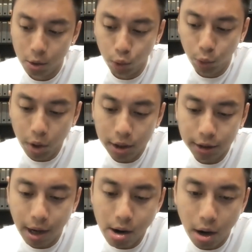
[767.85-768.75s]
We want to
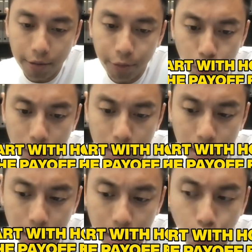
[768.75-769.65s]
start off with
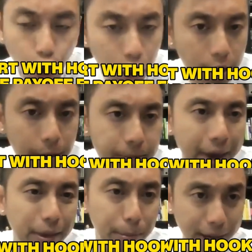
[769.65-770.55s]
the hook
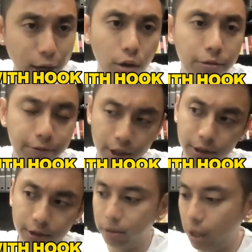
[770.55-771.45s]
and the payoff first.